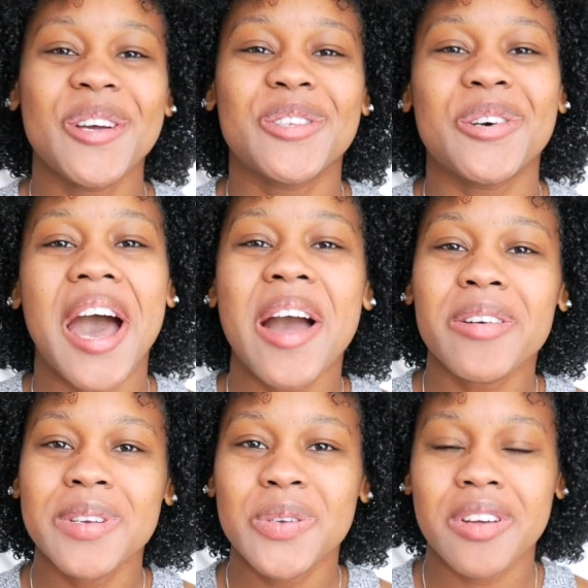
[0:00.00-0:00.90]
So I'm
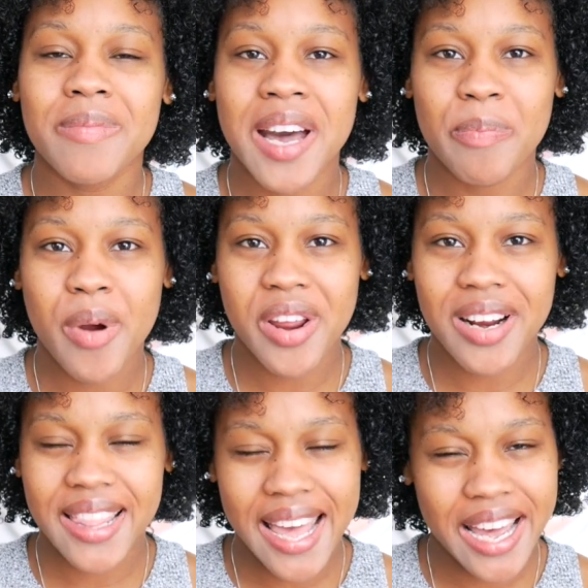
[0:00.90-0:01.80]
going to be talking about a
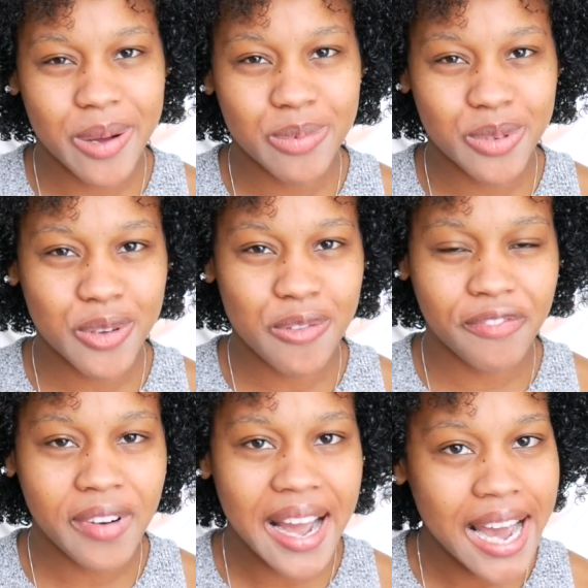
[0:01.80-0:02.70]
product that helps to
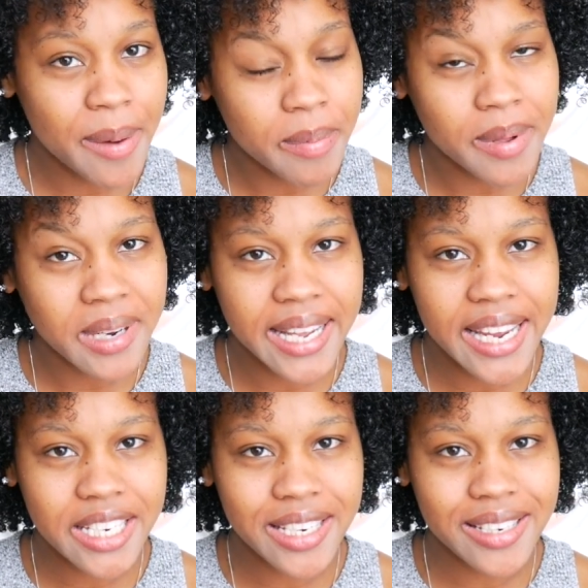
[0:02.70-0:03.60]
fight
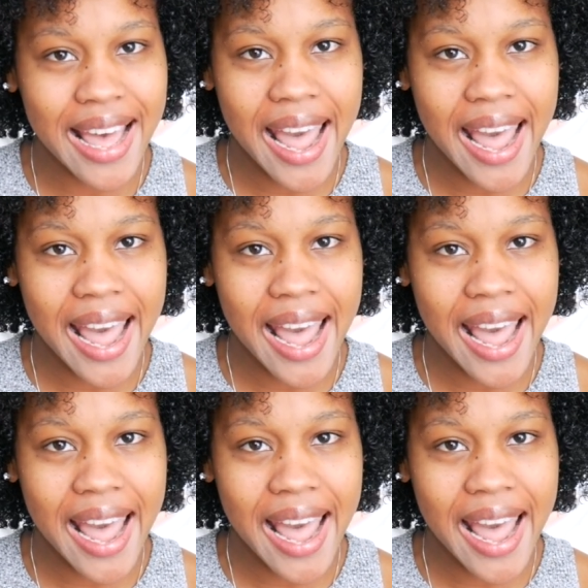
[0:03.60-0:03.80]
hyperpigmentation,